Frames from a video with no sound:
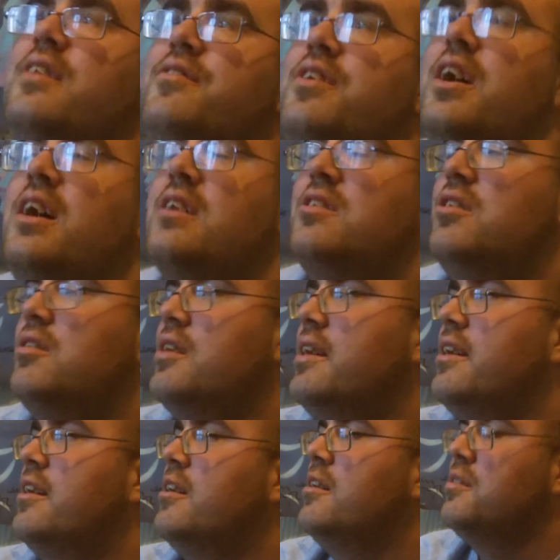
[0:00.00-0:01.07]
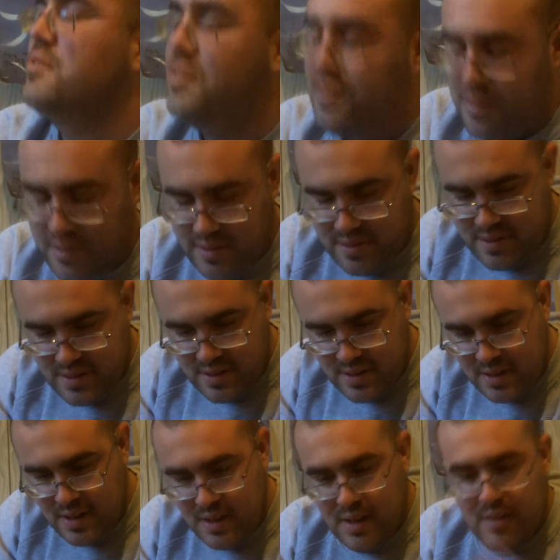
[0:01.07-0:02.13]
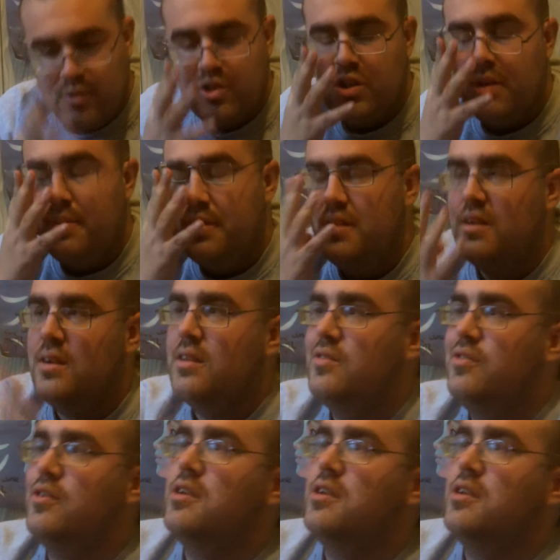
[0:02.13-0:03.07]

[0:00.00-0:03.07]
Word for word: I've got two years. Mm-hmm. Which I'll be done in